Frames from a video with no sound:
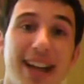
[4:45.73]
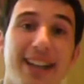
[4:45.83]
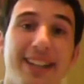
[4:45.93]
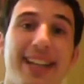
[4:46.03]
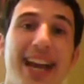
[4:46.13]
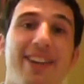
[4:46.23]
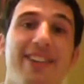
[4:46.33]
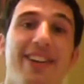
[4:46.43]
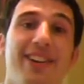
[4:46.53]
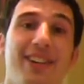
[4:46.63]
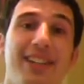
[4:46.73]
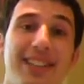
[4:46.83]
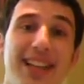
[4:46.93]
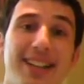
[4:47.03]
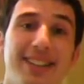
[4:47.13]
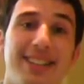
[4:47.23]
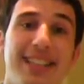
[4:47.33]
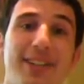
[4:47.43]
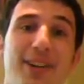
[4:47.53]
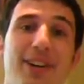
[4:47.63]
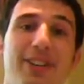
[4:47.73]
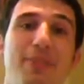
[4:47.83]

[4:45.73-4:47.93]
and to carry on his legacy and all